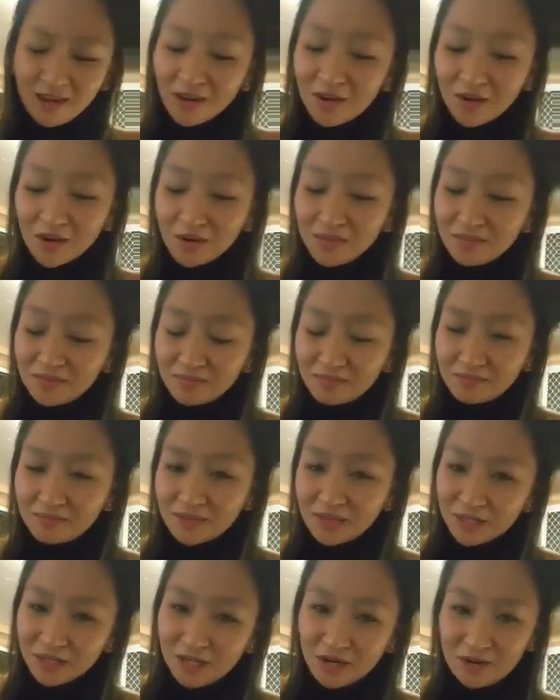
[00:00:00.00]
and I hope
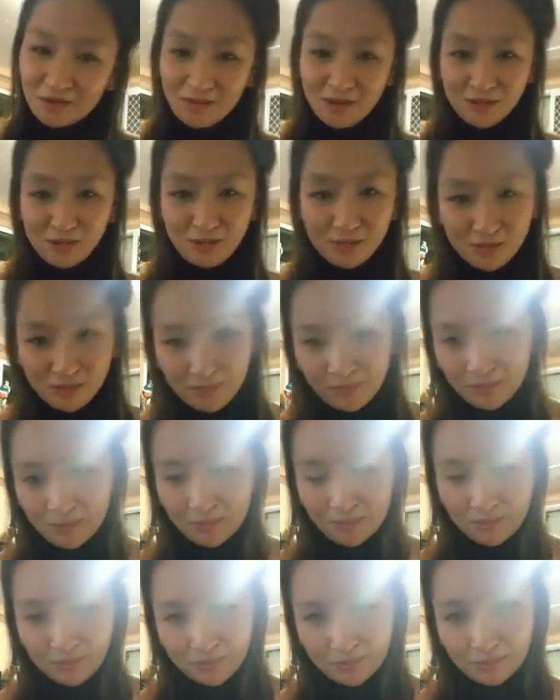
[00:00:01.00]
me sharing my story
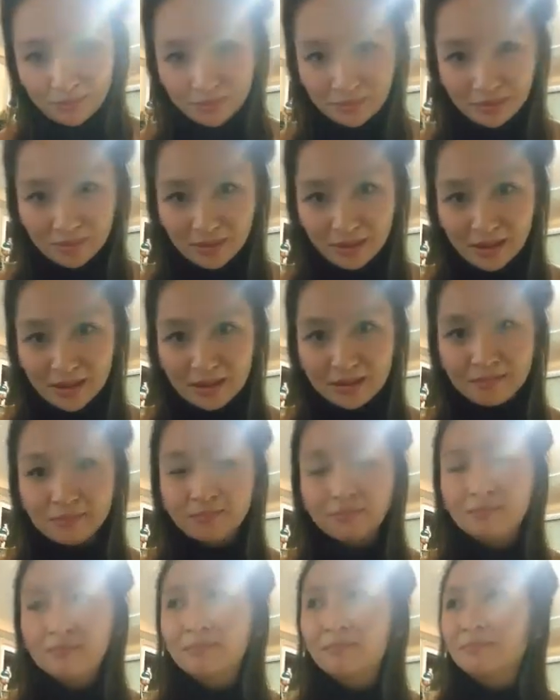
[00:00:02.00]
with you
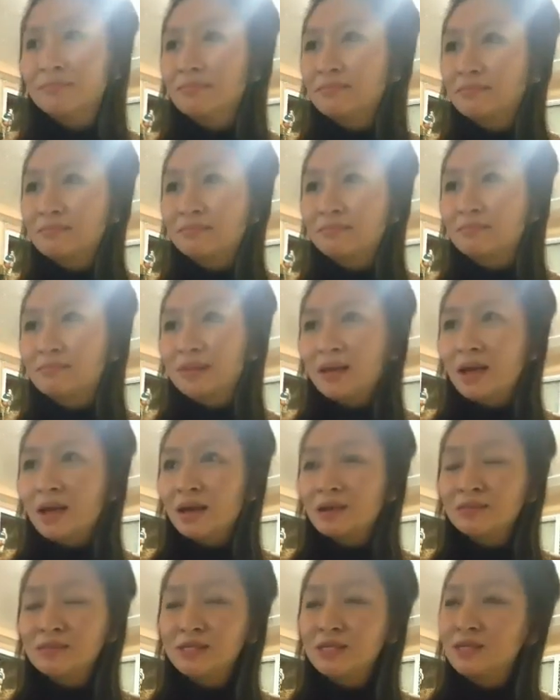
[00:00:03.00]
um,
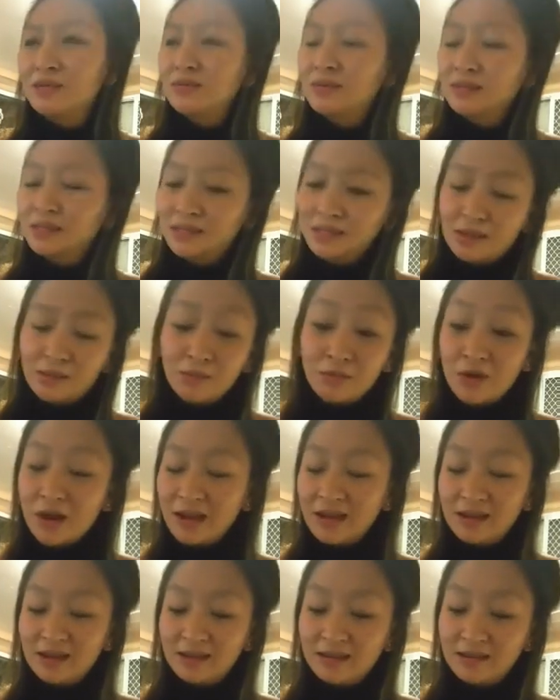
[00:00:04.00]
helps you in some
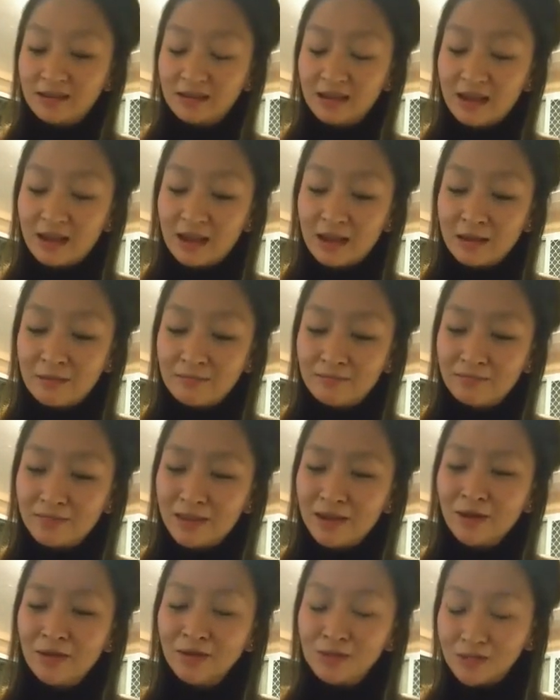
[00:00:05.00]
way. Um,
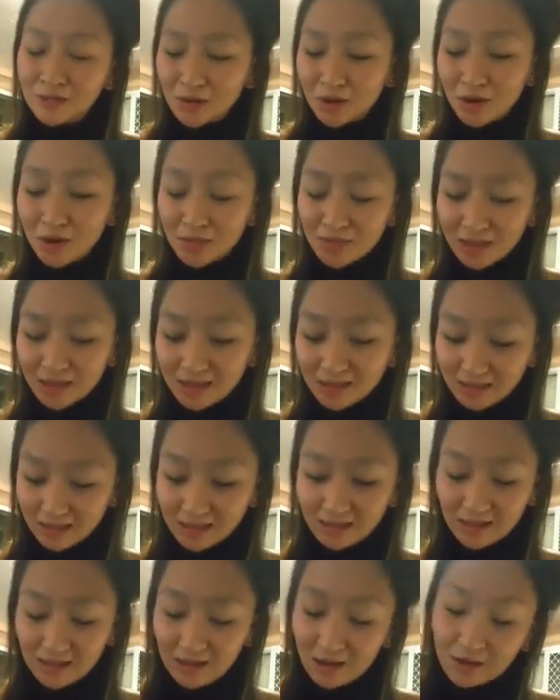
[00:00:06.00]
and also I hope that it
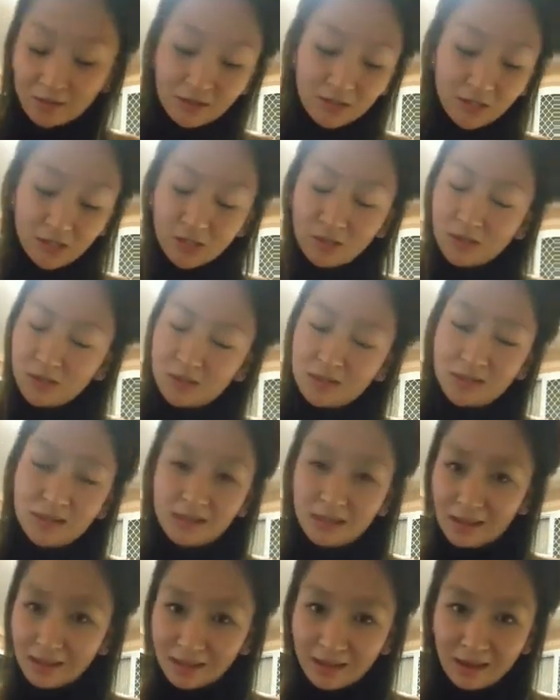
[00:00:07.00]
does encourage you to
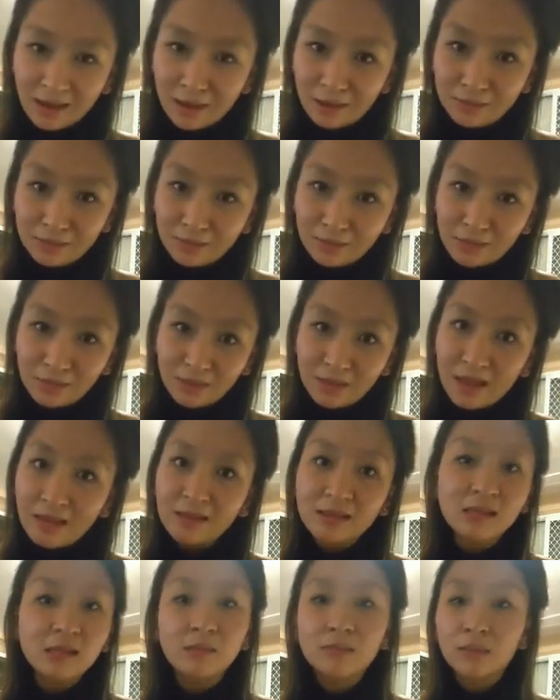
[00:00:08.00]
seek help with
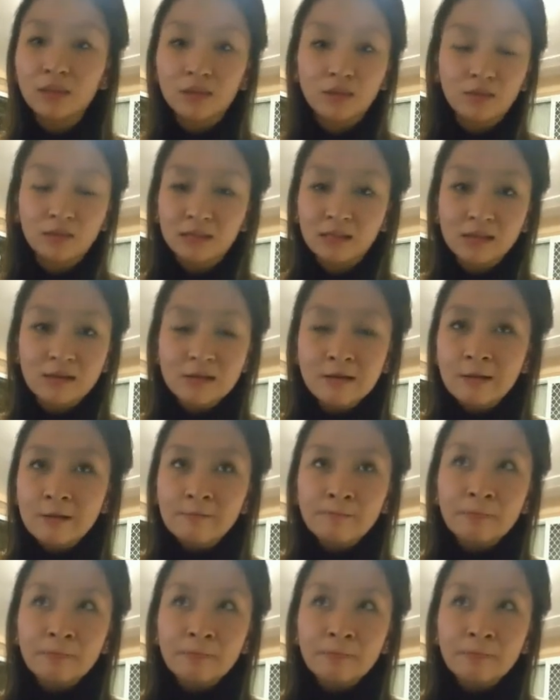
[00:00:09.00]
Allison, because